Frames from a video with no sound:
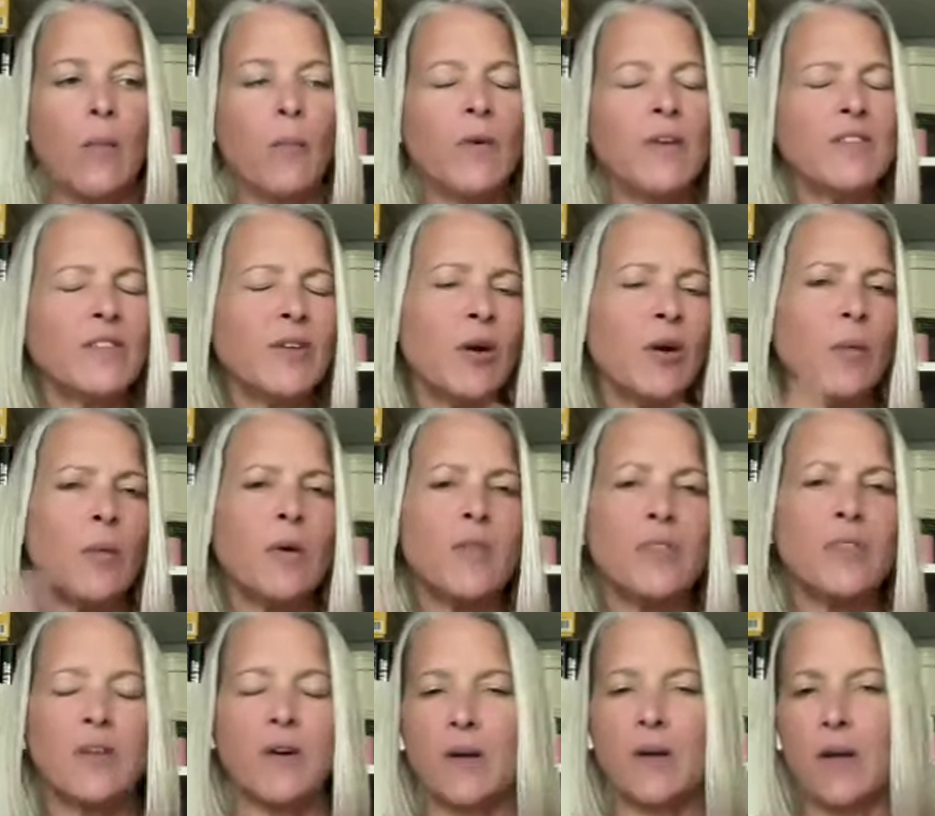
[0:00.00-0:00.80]
we start
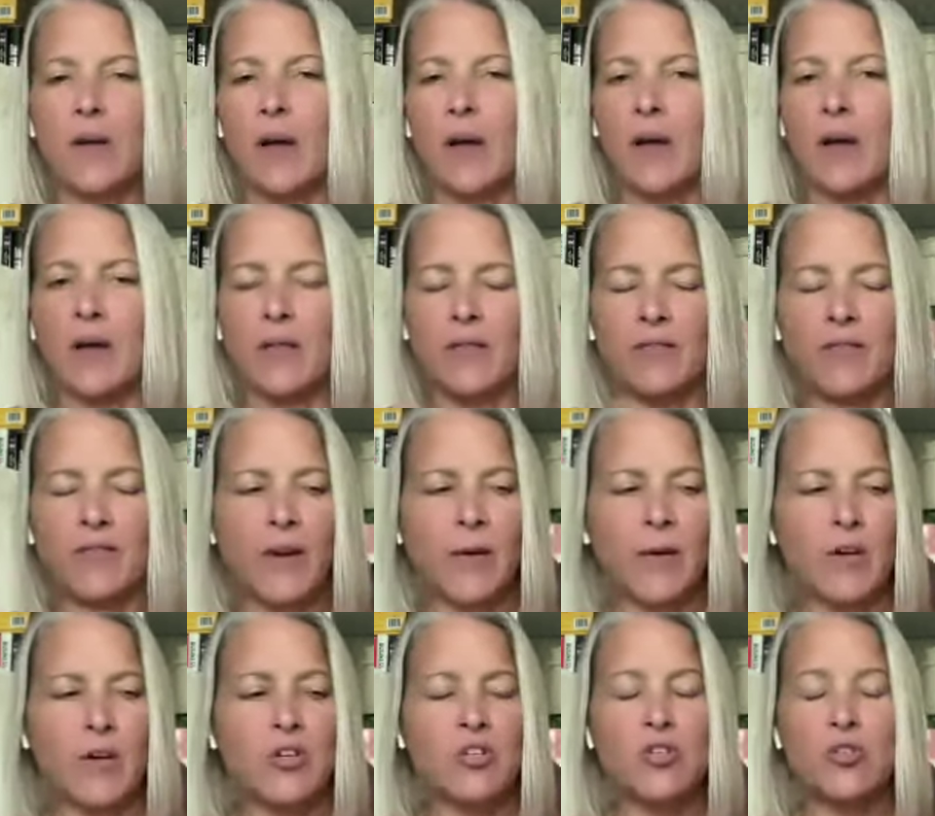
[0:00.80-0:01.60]
with a
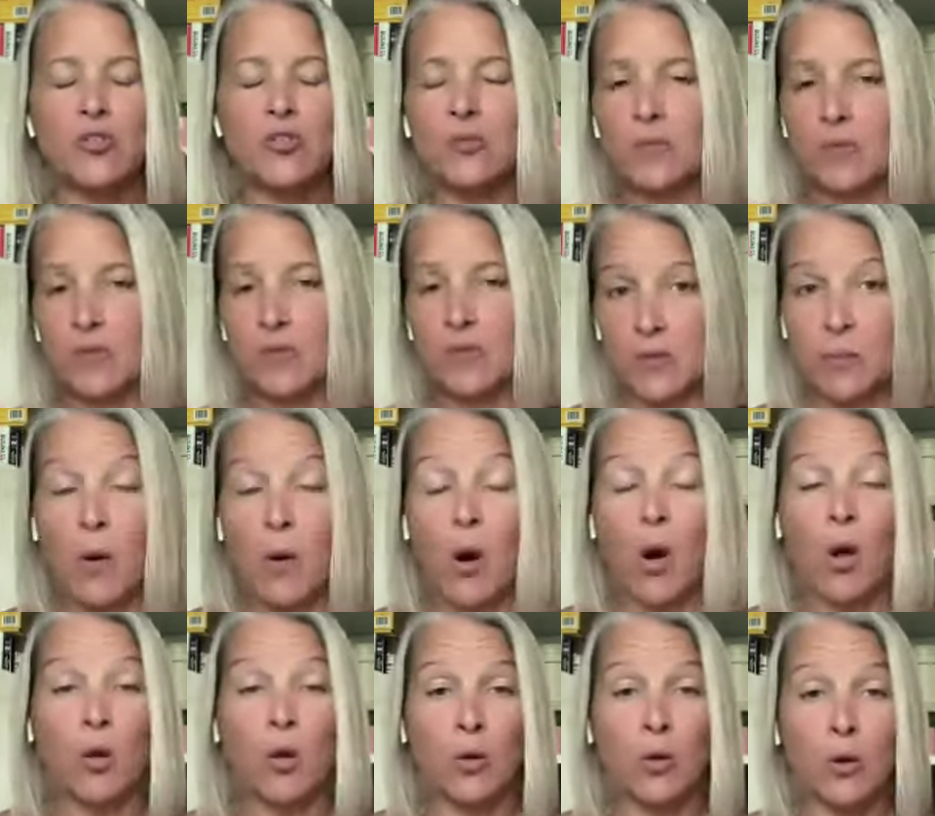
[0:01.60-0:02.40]
very
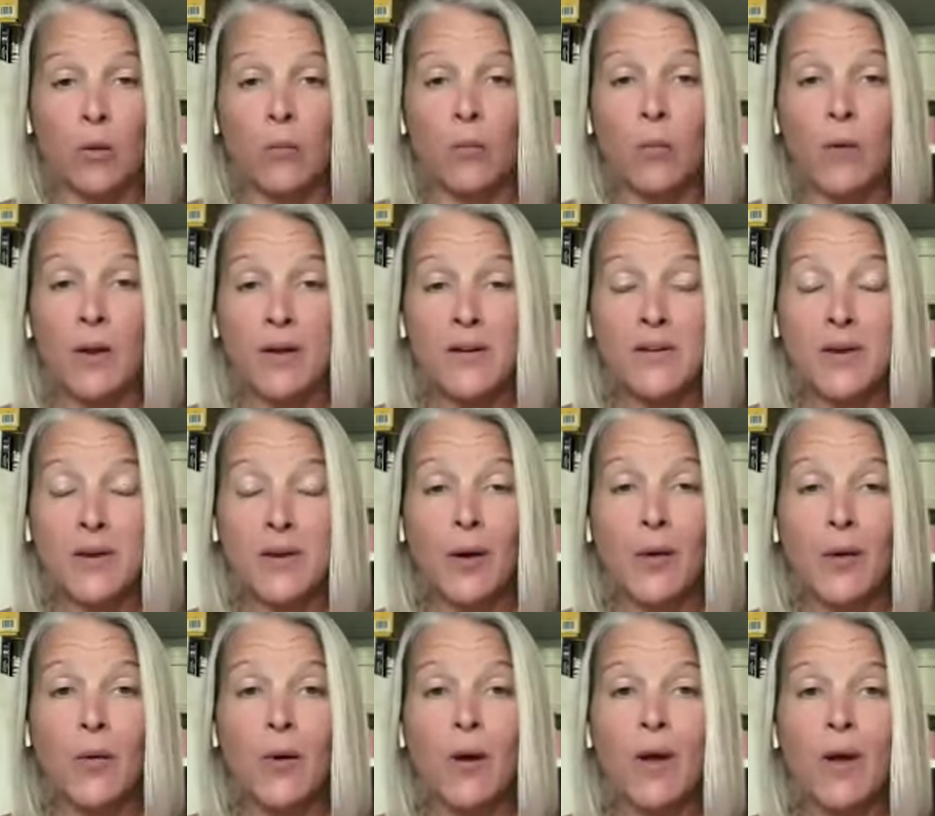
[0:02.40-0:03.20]
smaller
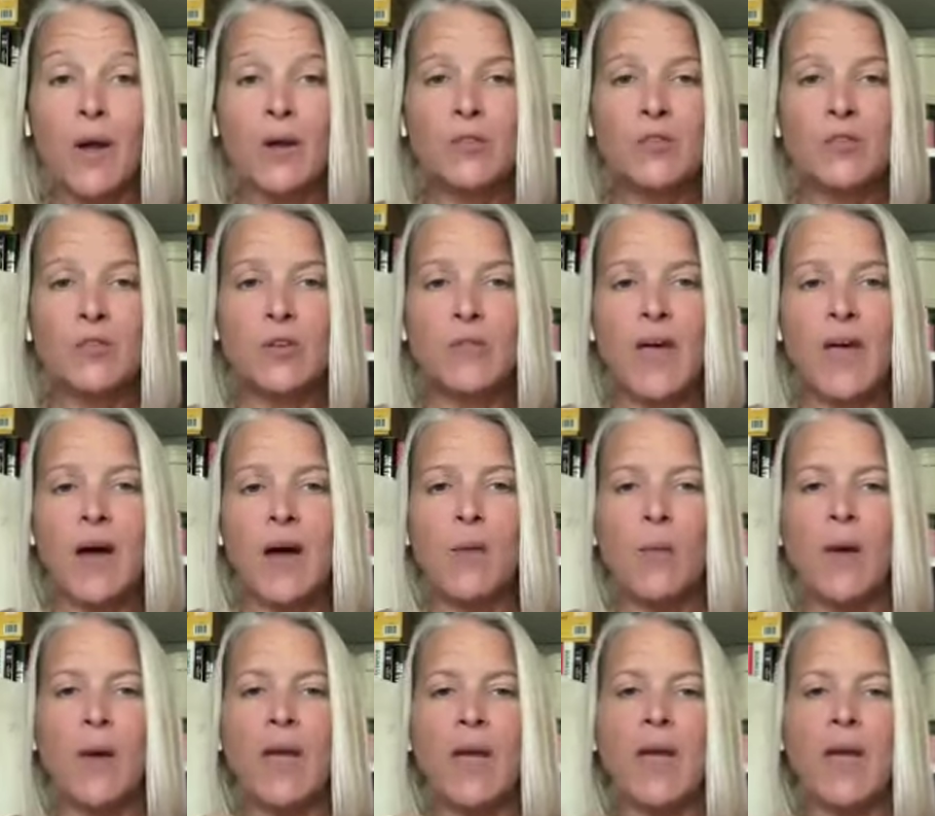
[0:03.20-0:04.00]
window. So
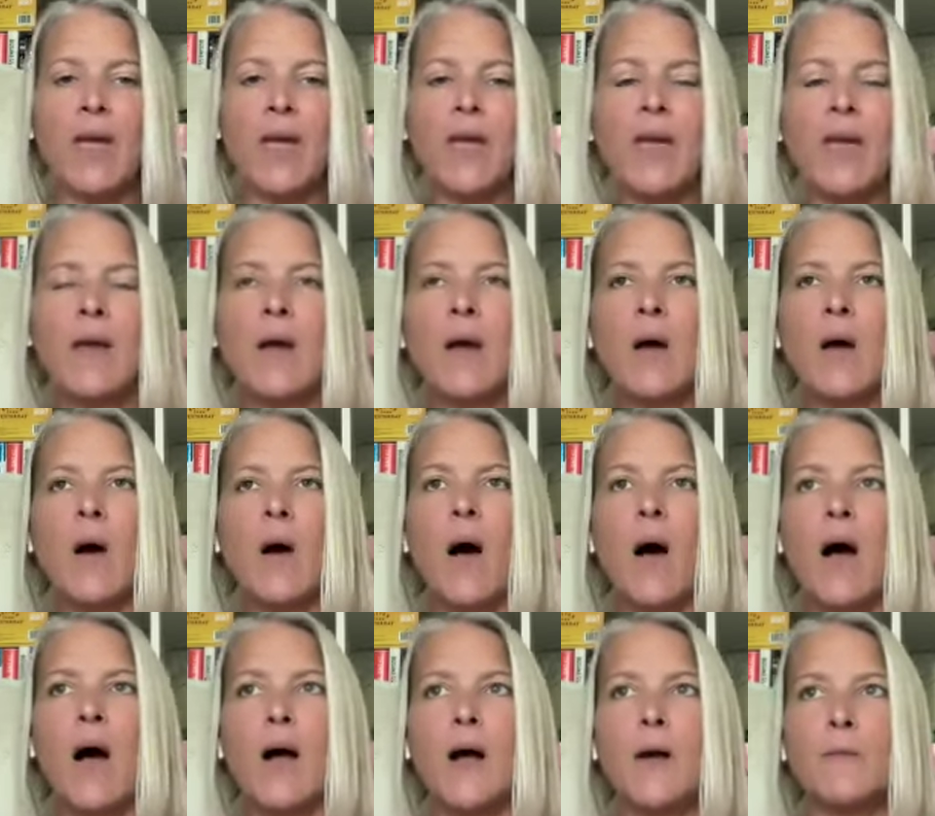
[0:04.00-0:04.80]
that way
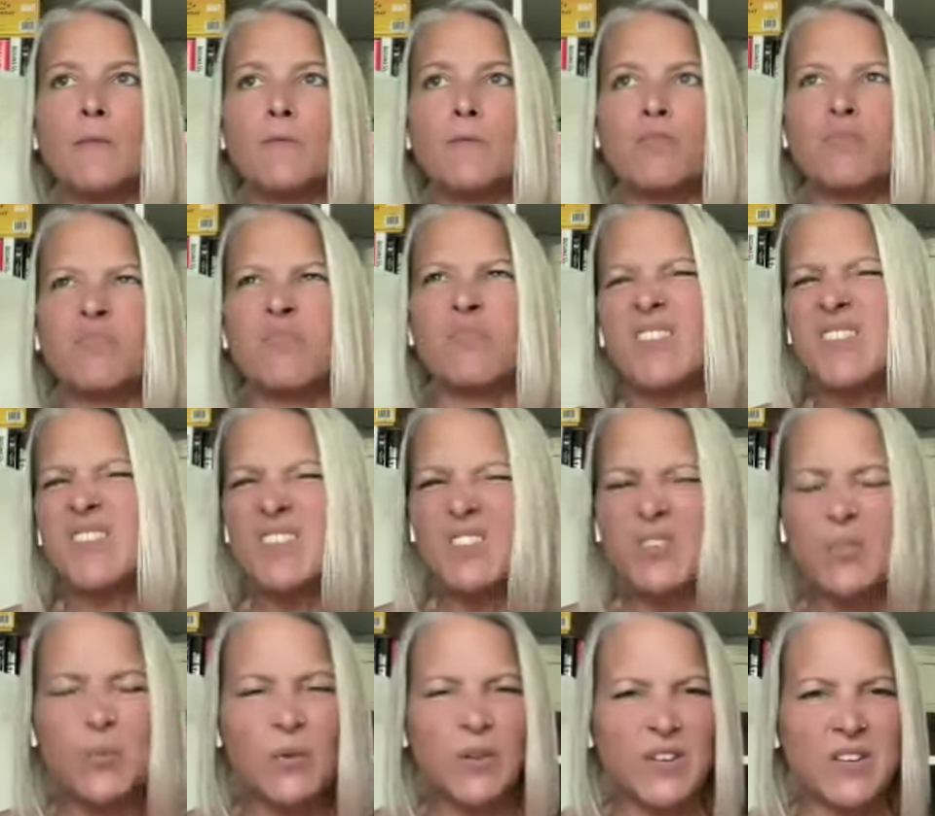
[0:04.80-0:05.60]
it
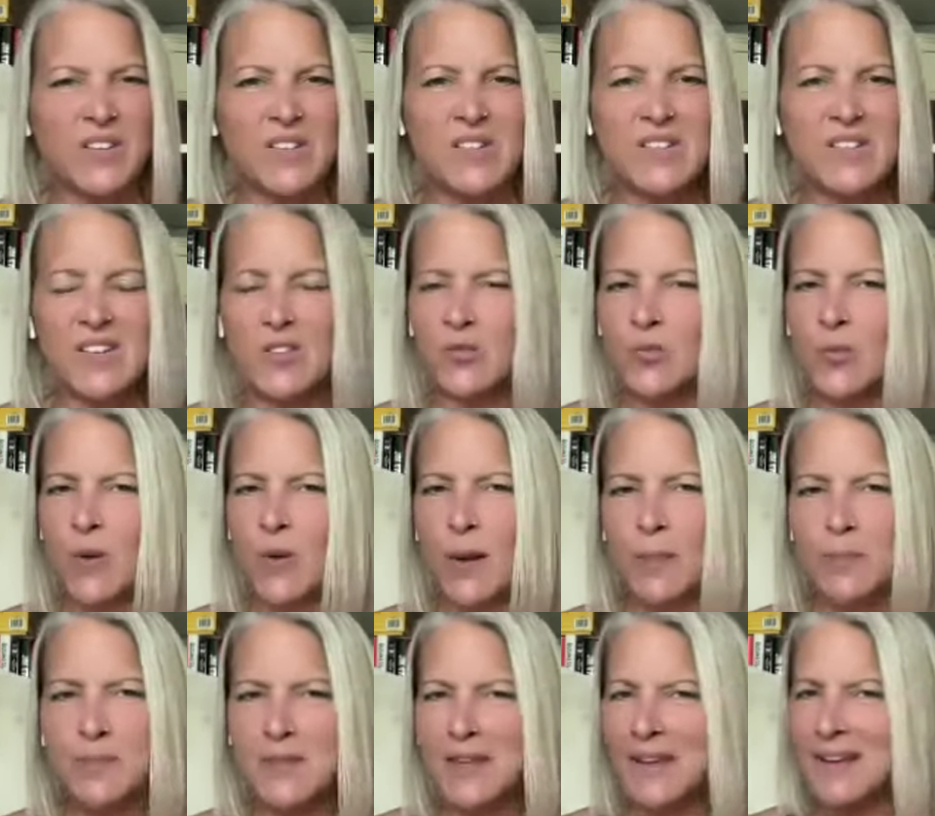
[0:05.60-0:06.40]
doesn't really
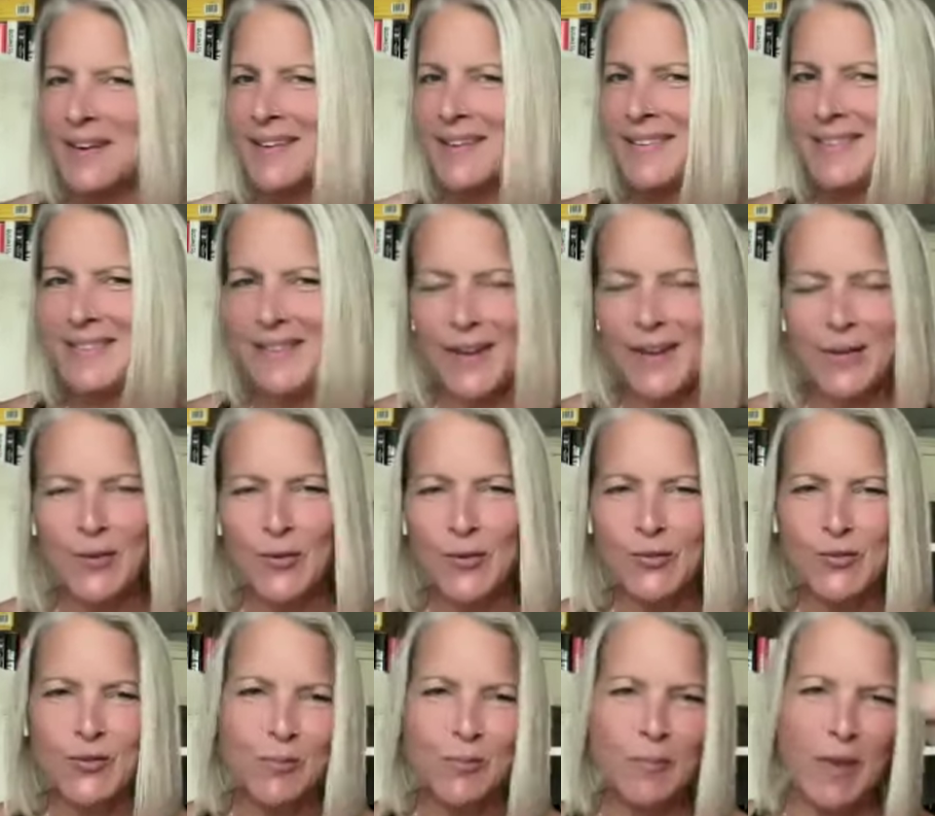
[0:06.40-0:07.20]
disrupt any
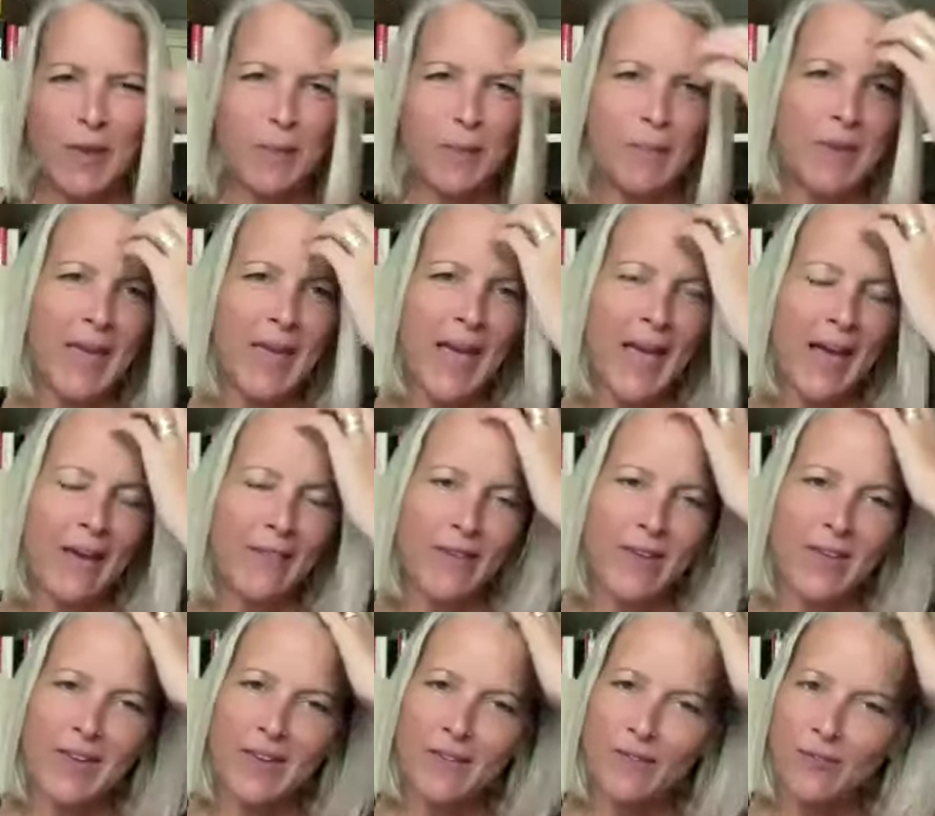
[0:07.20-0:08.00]
cycles you may be
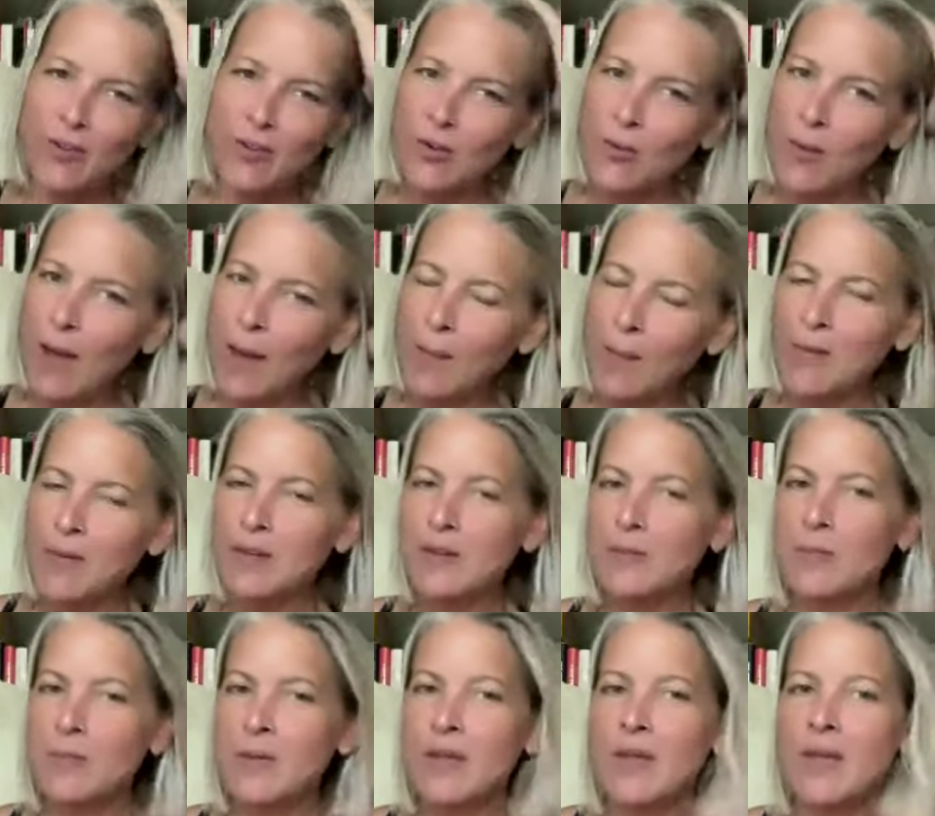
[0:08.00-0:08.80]
having. If you
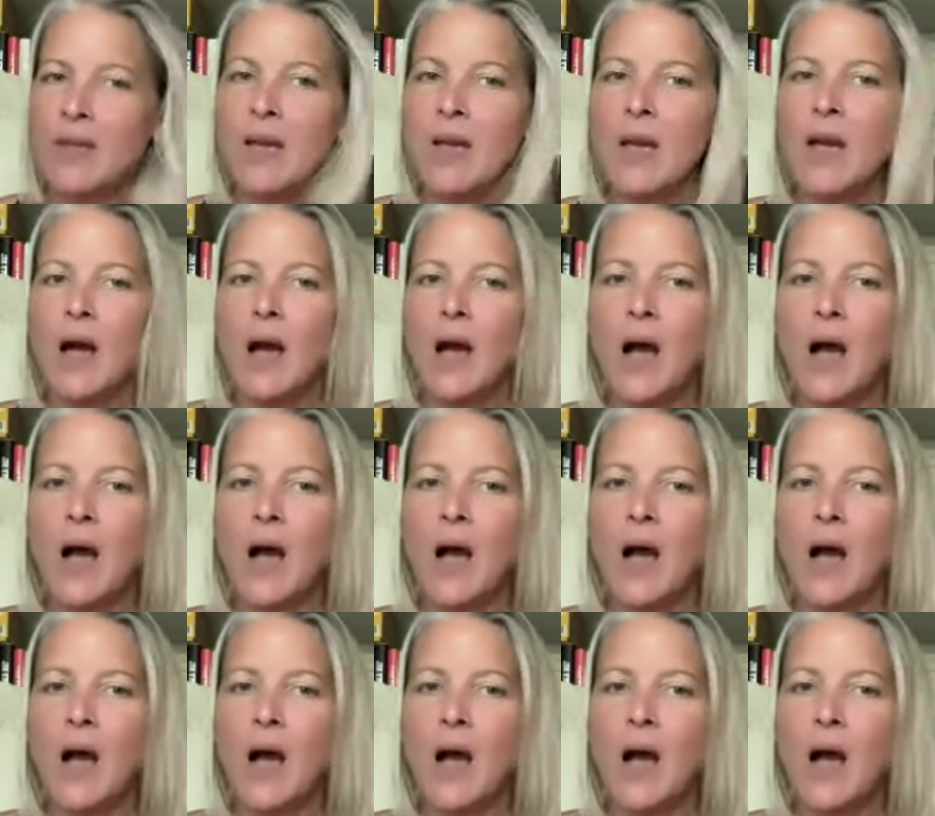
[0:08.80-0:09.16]
happen to be,